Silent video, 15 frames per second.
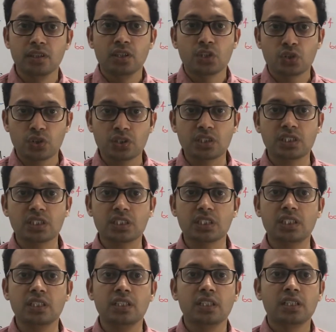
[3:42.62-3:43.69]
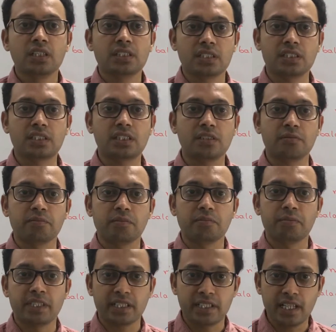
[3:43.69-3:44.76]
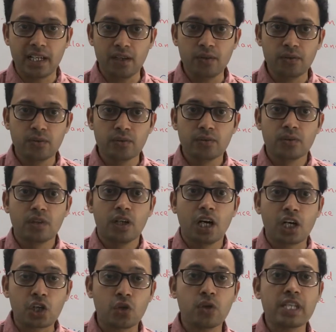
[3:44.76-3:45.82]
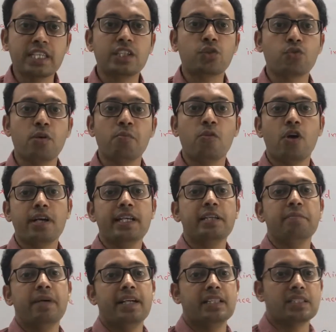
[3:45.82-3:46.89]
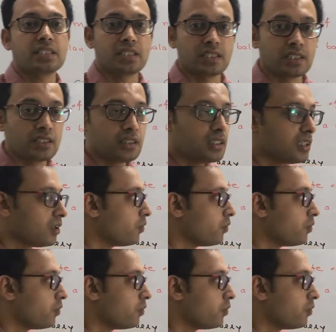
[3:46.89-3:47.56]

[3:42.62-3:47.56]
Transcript: So this is a system. But now according to a modern medicine,